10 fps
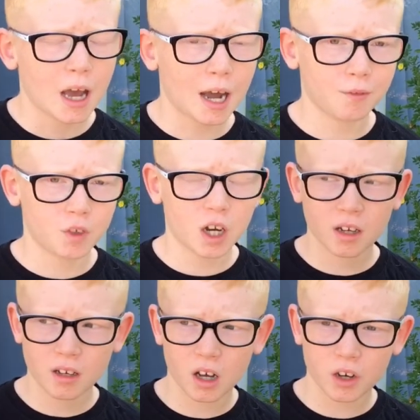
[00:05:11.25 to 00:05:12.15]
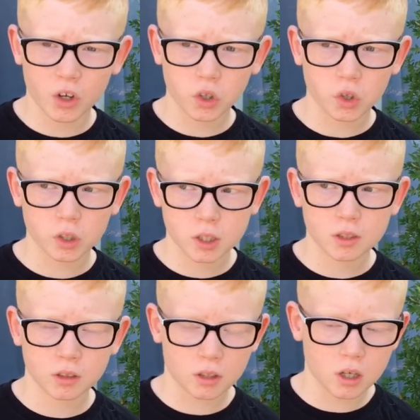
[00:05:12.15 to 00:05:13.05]
I've done another
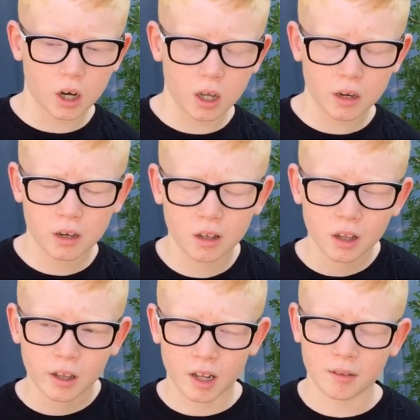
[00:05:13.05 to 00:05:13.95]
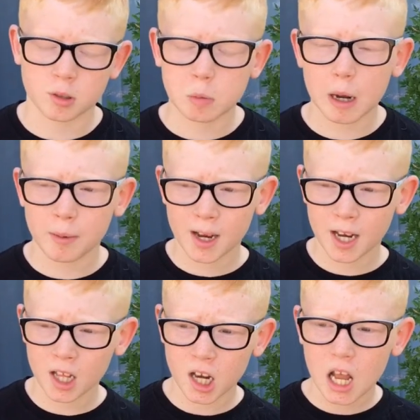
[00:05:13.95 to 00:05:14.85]
gun that I've spray
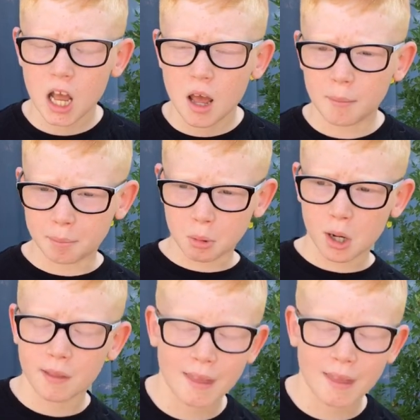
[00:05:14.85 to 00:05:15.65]
painted, but